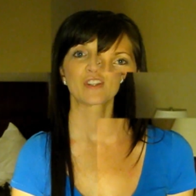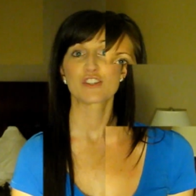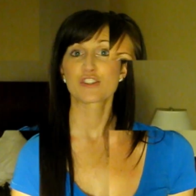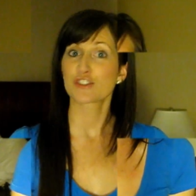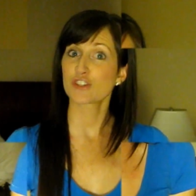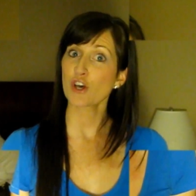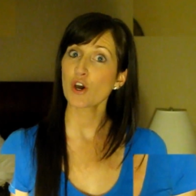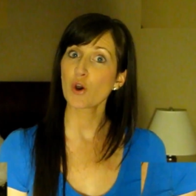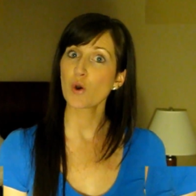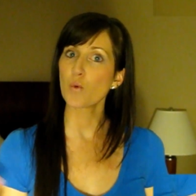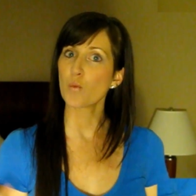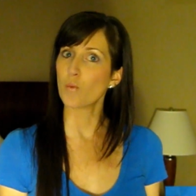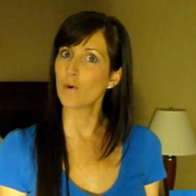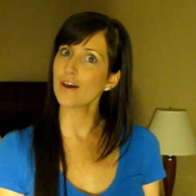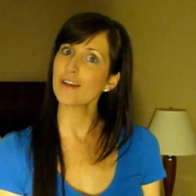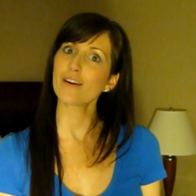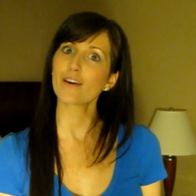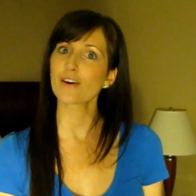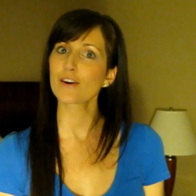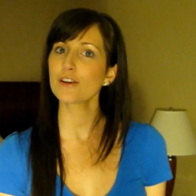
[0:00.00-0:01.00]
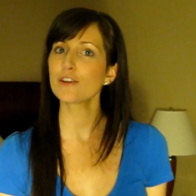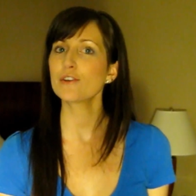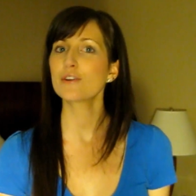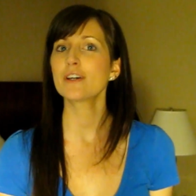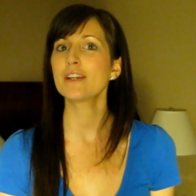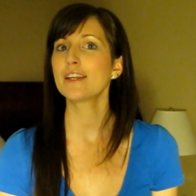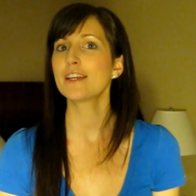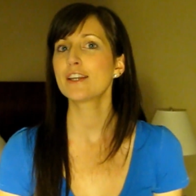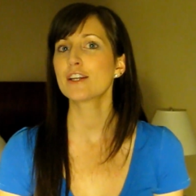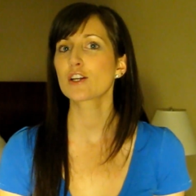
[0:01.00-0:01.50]
So what are you
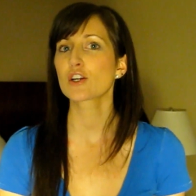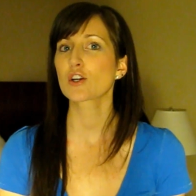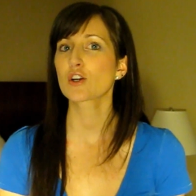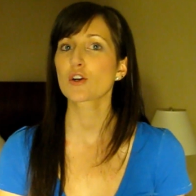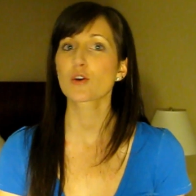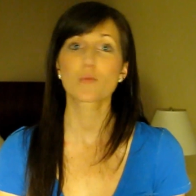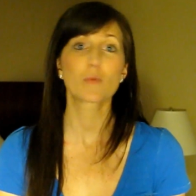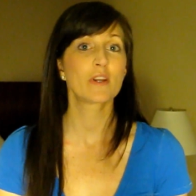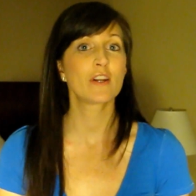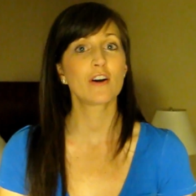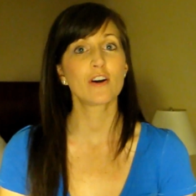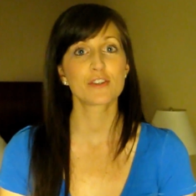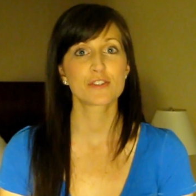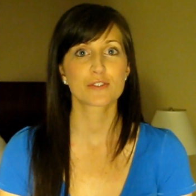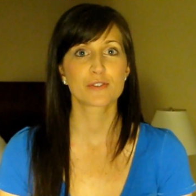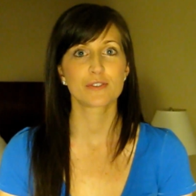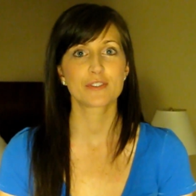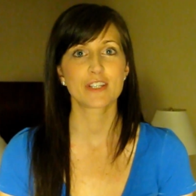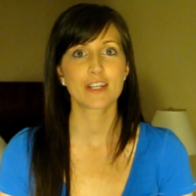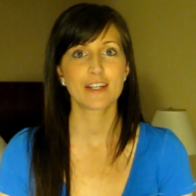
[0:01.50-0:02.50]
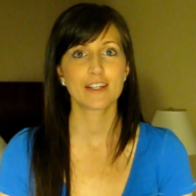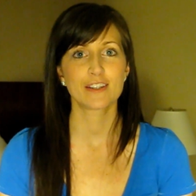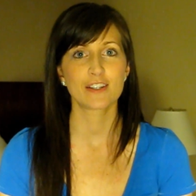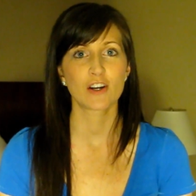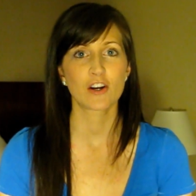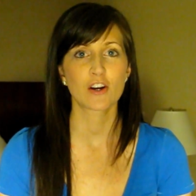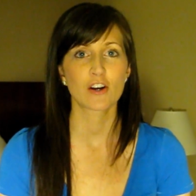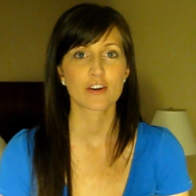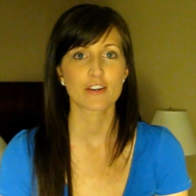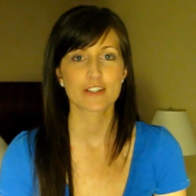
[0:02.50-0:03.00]
gonna hear when auscultating
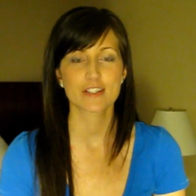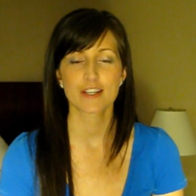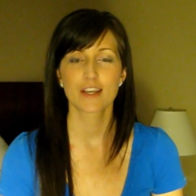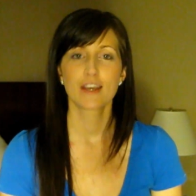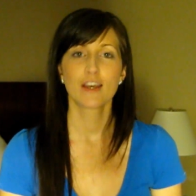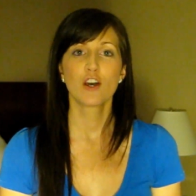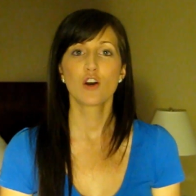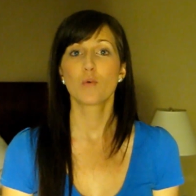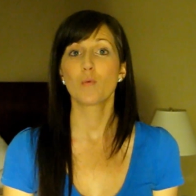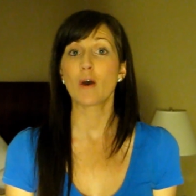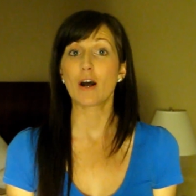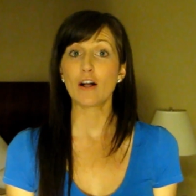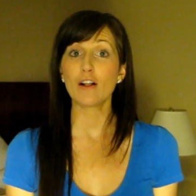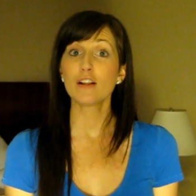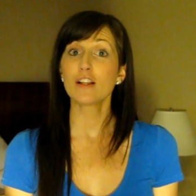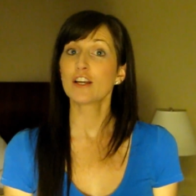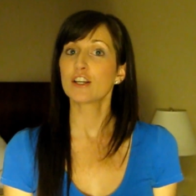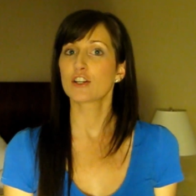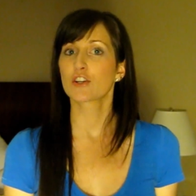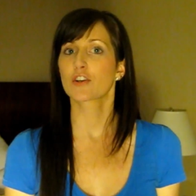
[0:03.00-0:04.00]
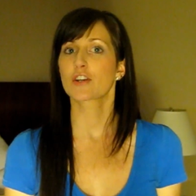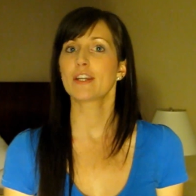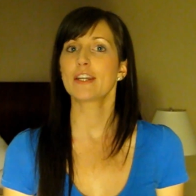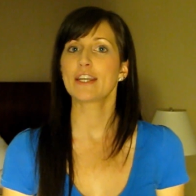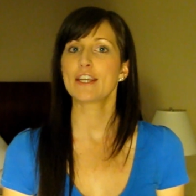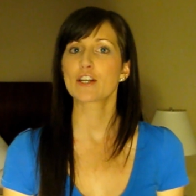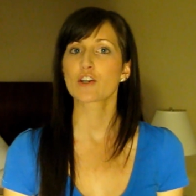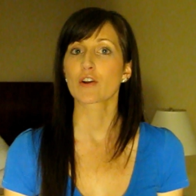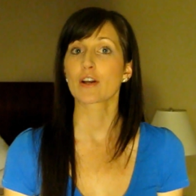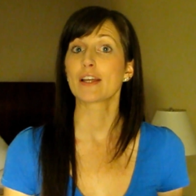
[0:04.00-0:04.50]
the heart? Well, you're gonna
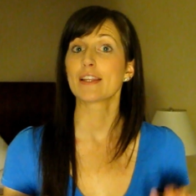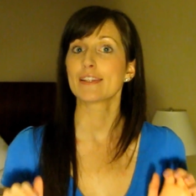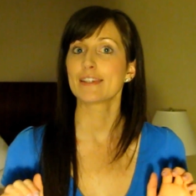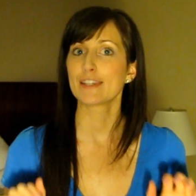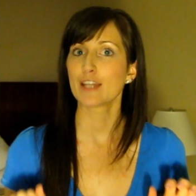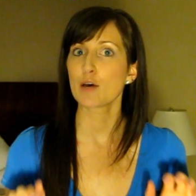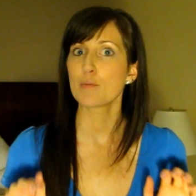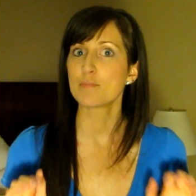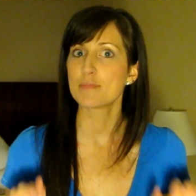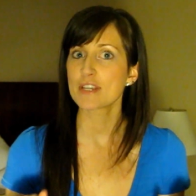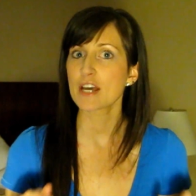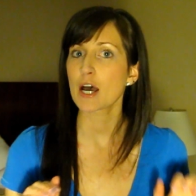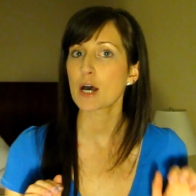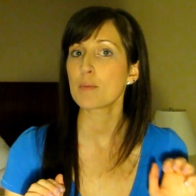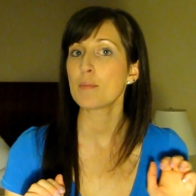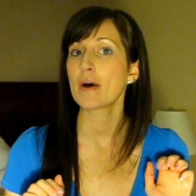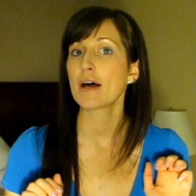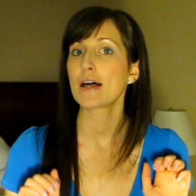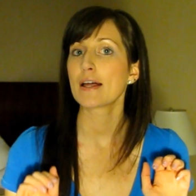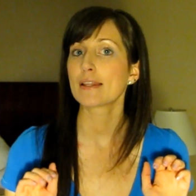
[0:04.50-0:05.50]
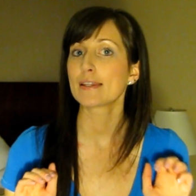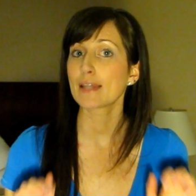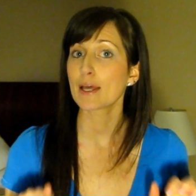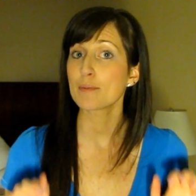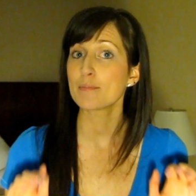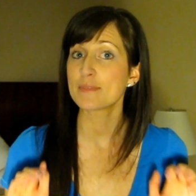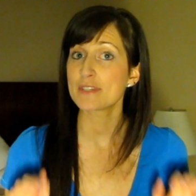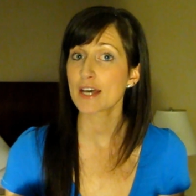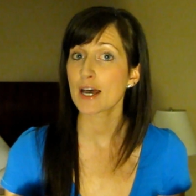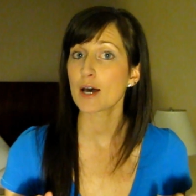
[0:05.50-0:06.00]
hear a lub dub,
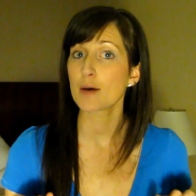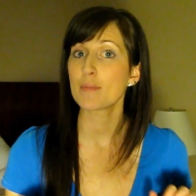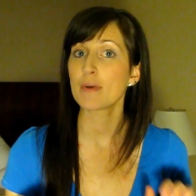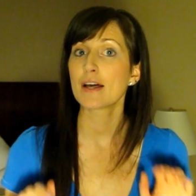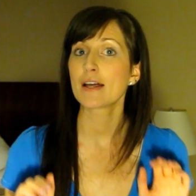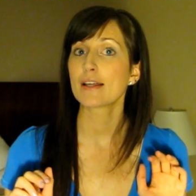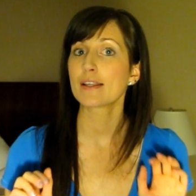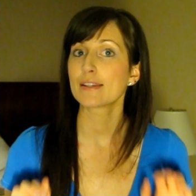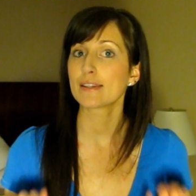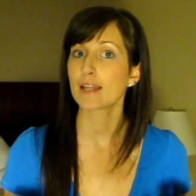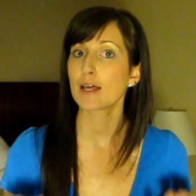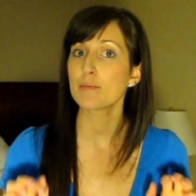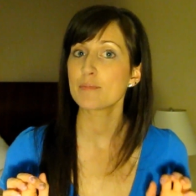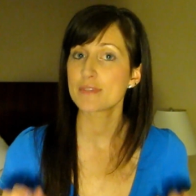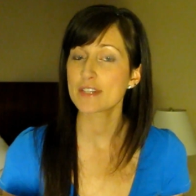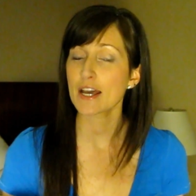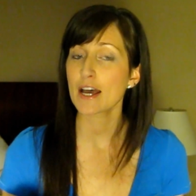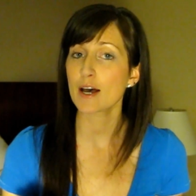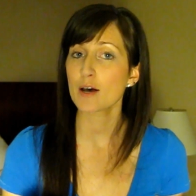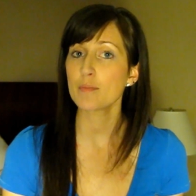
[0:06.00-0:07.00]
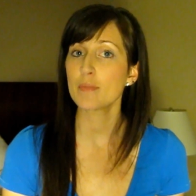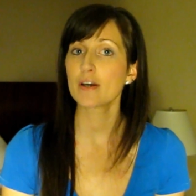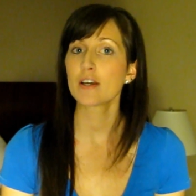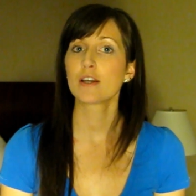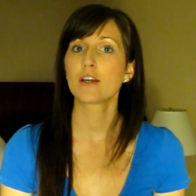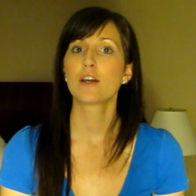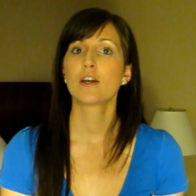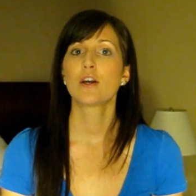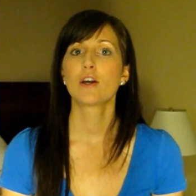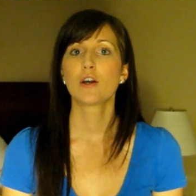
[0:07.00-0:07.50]
lub dub, lub dub.
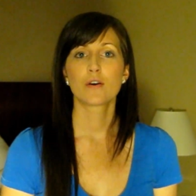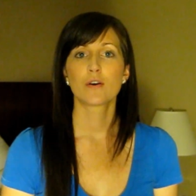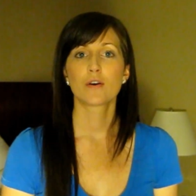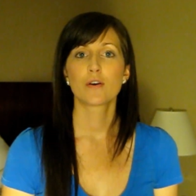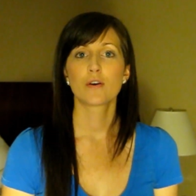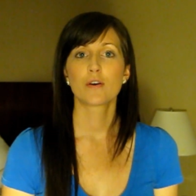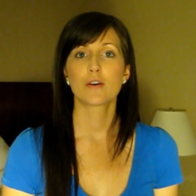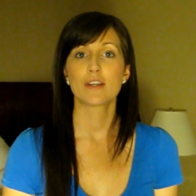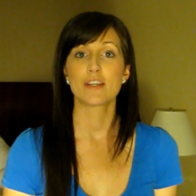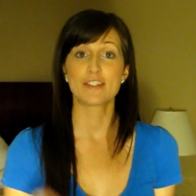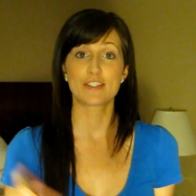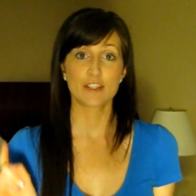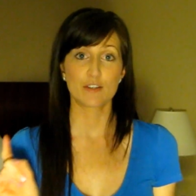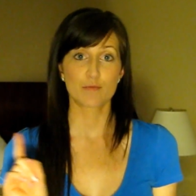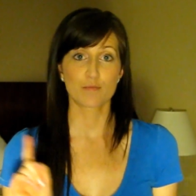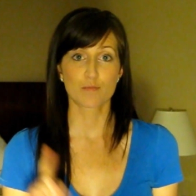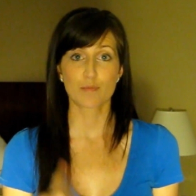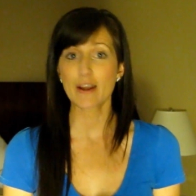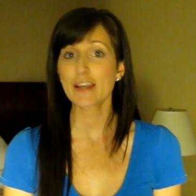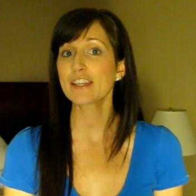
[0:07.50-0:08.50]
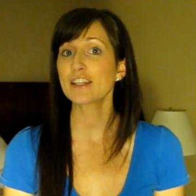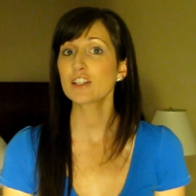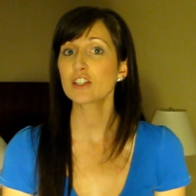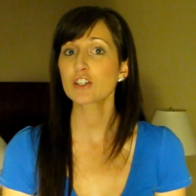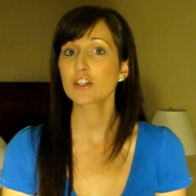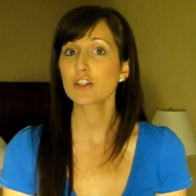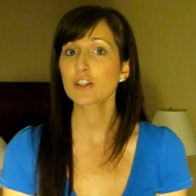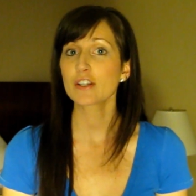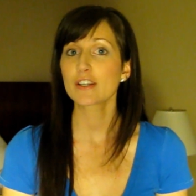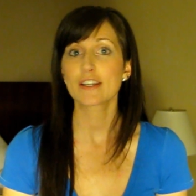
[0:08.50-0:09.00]
Is it
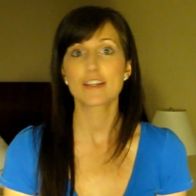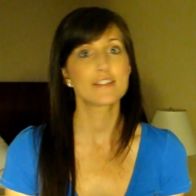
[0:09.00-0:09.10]
regular?